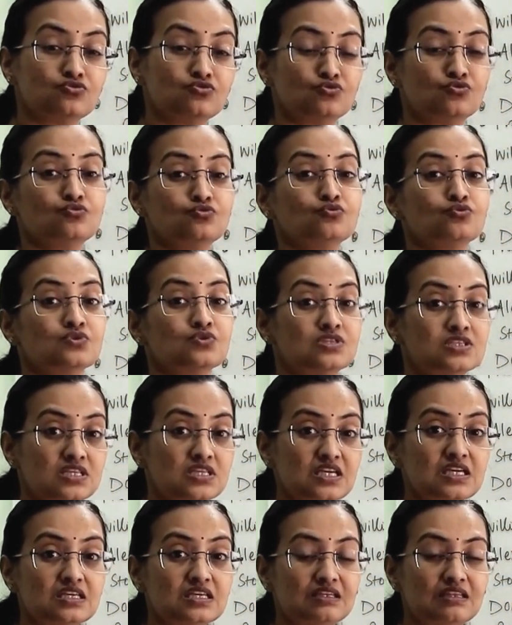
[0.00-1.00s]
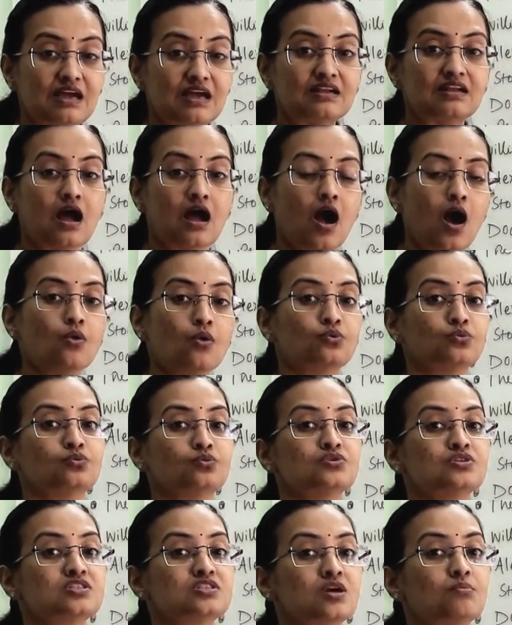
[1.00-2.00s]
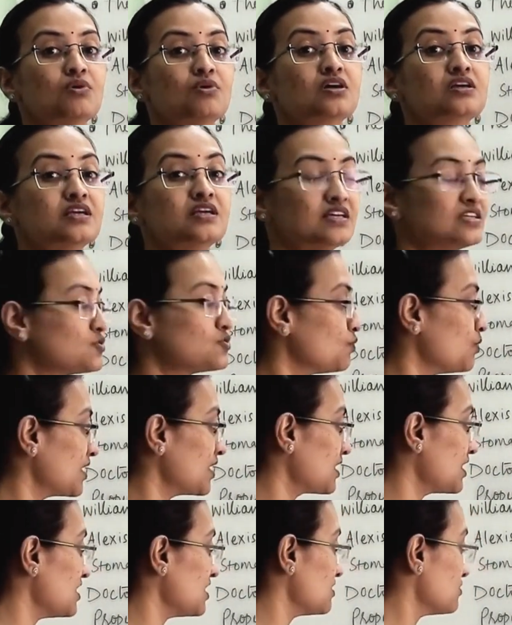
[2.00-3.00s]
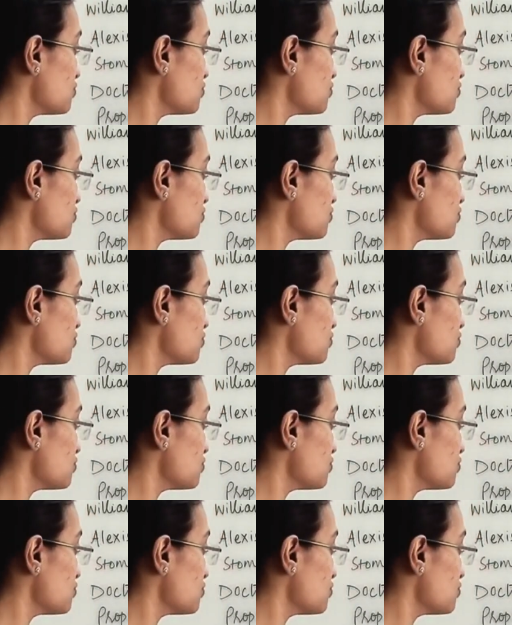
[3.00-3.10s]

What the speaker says: to see that how stomach is working.